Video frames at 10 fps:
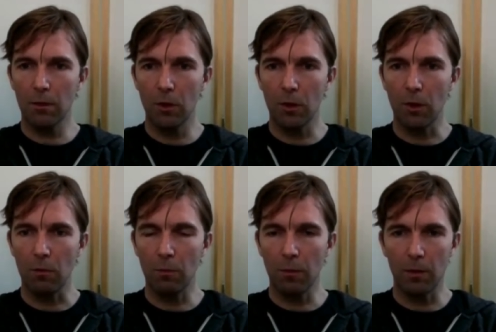you
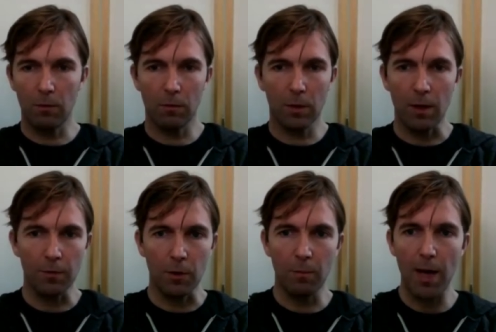know, kind of
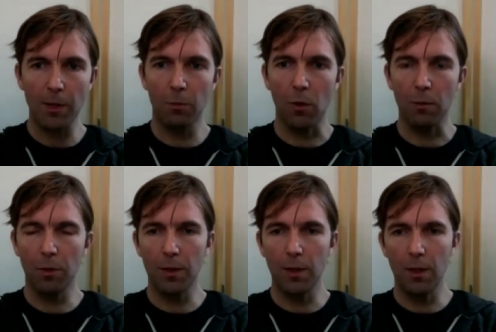to the past point,
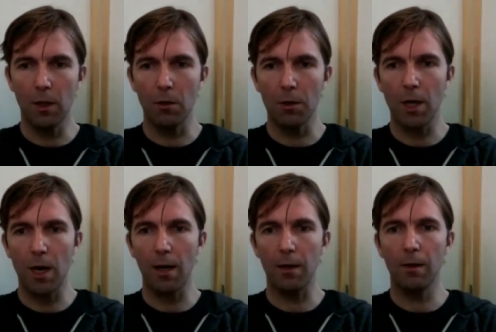put the ego
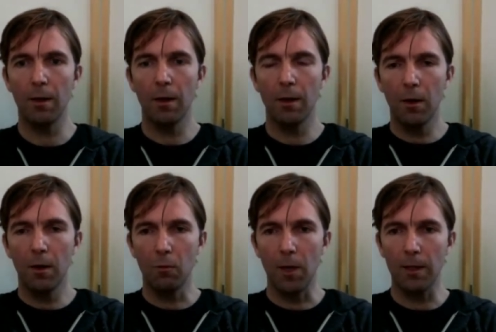aside,
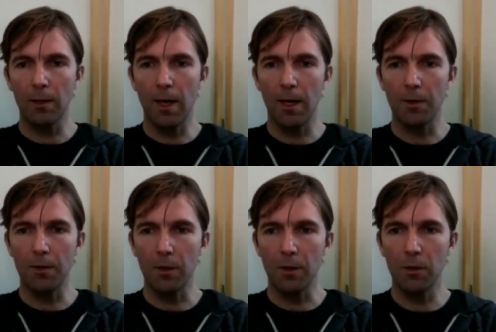recognize
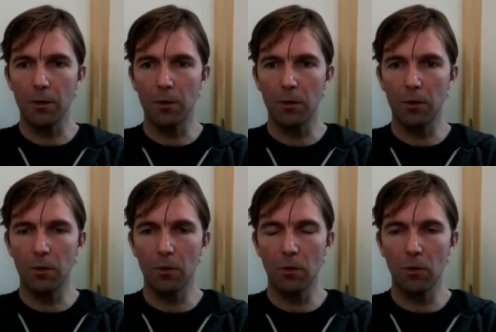that
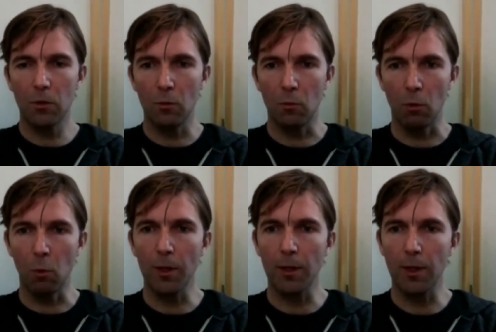we're
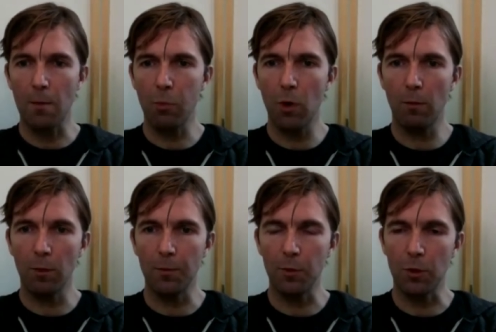working on
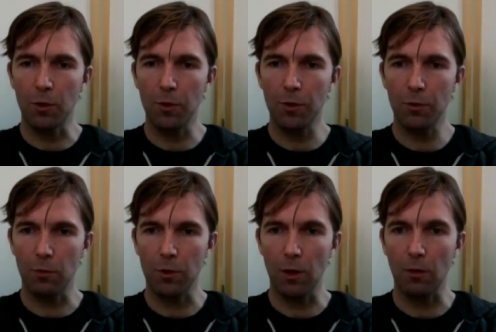problems which are
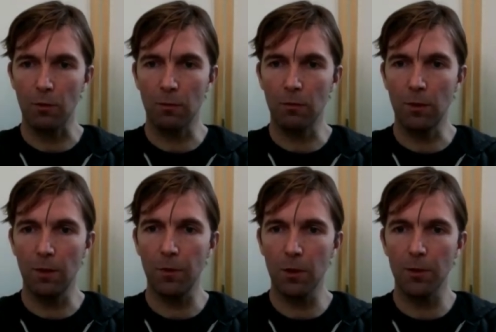which are
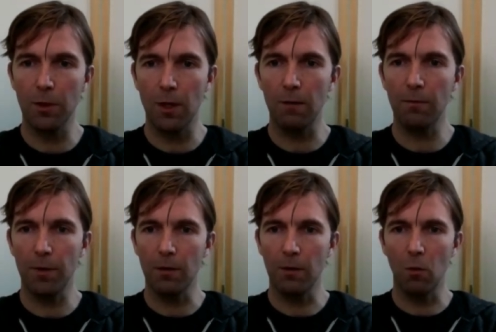difficult enough
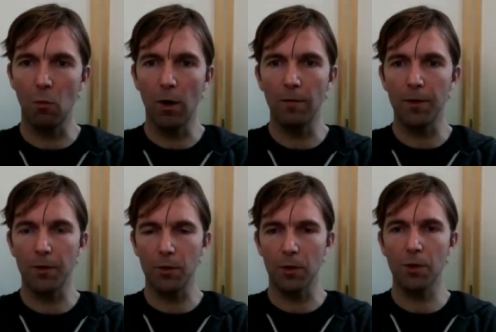that no one of us
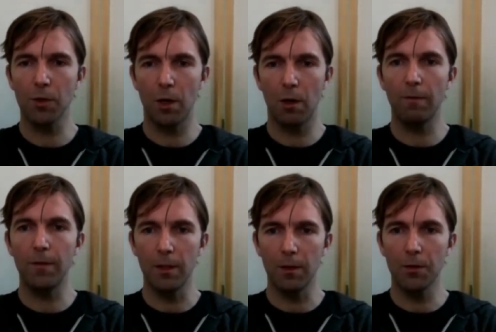is going to solve
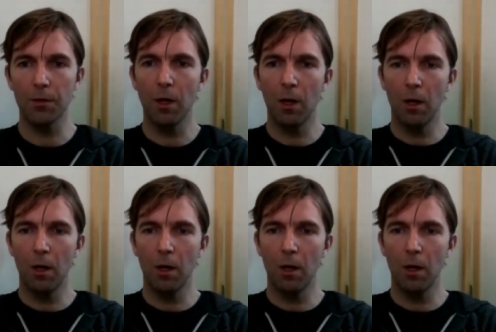these